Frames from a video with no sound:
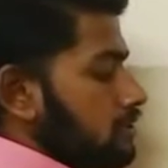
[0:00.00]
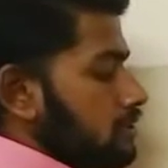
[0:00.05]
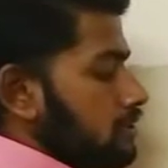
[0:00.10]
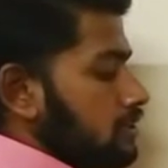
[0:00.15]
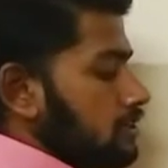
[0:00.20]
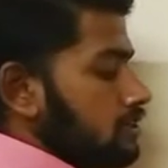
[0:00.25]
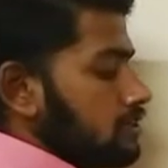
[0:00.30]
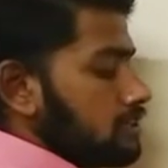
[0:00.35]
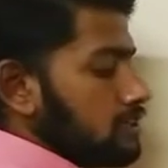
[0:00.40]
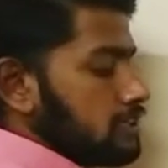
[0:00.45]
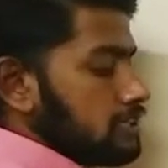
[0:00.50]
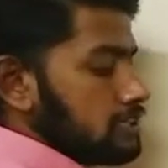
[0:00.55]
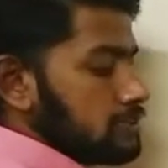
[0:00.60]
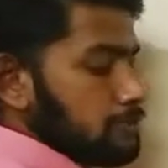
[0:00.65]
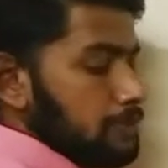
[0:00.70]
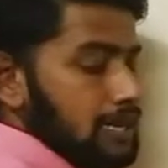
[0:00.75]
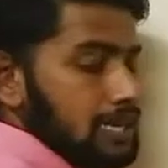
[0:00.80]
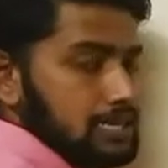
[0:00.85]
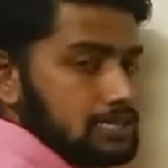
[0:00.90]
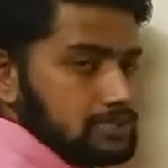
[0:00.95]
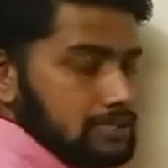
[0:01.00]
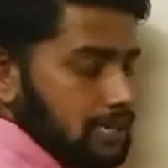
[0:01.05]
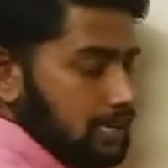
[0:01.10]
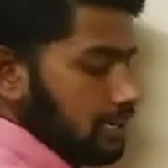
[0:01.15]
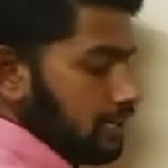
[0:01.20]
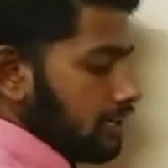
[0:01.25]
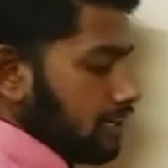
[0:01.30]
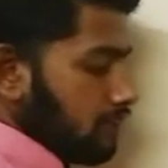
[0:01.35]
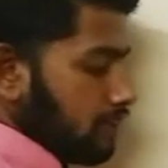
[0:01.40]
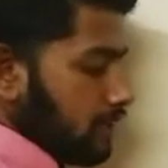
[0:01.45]
Here it is minus
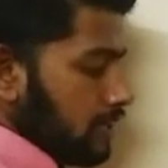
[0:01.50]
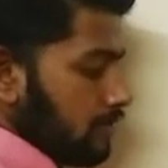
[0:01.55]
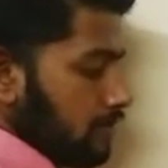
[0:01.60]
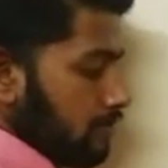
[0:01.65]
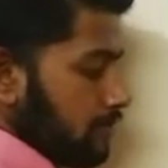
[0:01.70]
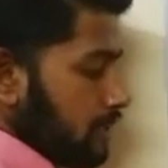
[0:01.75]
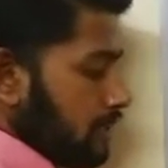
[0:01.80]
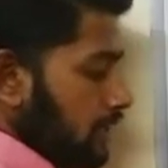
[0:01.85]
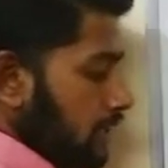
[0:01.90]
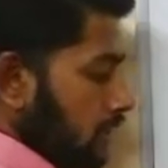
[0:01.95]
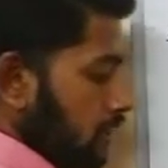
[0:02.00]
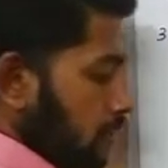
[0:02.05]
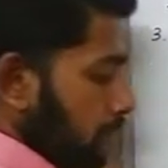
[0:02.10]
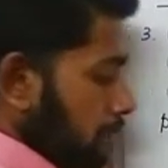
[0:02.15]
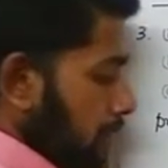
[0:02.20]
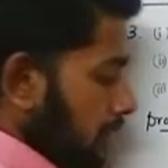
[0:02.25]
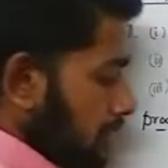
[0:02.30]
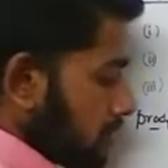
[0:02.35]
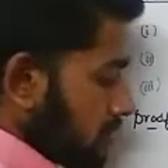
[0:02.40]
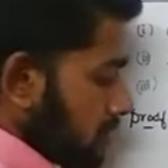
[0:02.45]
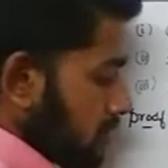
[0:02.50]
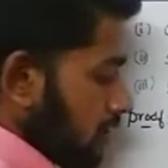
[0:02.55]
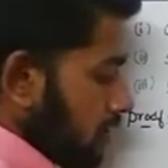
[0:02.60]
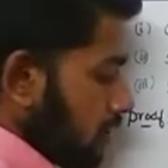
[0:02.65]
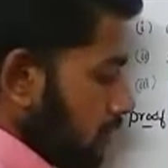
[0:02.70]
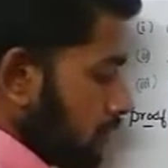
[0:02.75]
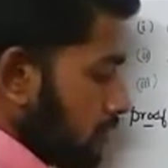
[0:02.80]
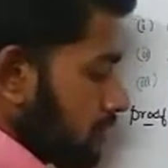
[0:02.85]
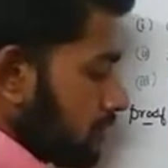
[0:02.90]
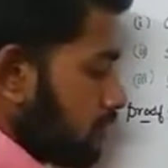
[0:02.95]
sign, it will be plus
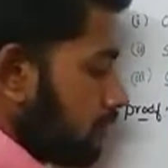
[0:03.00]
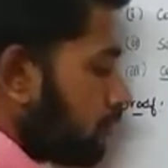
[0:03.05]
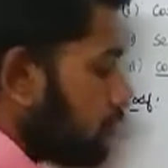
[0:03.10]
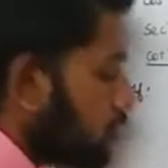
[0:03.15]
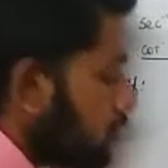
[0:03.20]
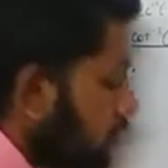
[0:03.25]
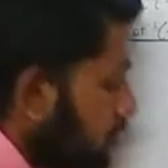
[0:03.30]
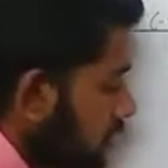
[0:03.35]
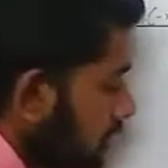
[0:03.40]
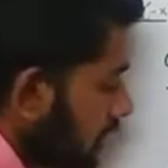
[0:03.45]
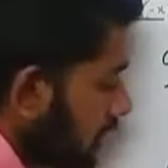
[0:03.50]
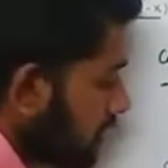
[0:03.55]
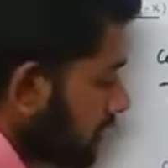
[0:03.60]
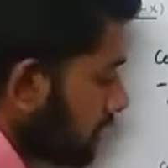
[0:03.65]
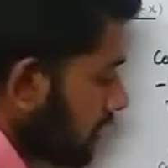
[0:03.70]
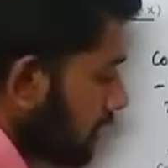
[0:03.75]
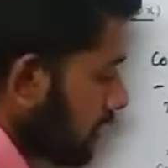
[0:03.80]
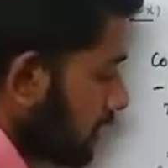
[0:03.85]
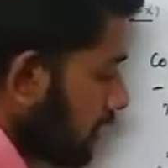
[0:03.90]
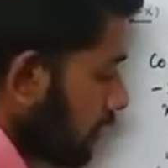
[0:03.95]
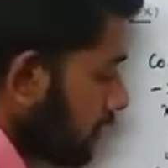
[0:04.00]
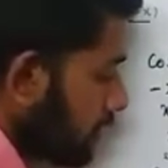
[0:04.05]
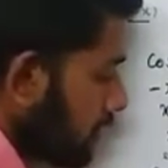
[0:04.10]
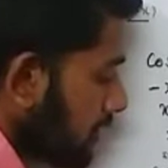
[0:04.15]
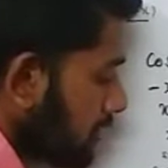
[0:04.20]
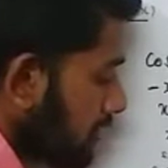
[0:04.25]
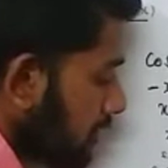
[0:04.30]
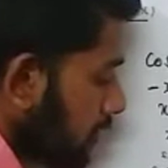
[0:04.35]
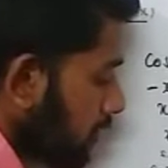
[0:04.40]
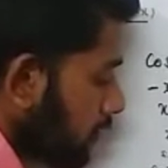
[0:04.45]
if we shift to the left
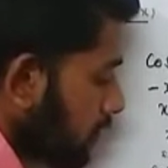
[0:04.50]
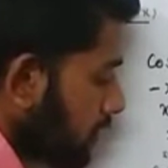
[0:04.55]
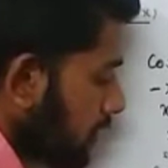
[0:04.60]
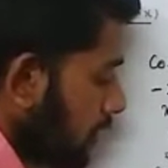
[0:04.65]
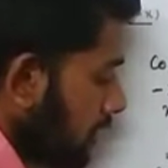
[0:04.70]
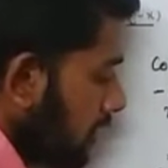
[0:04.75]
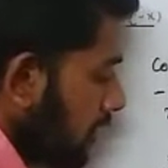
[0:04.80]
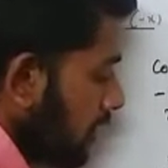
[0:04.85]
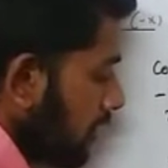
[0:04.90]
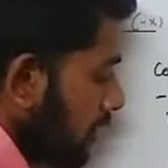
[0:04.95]
hand side of the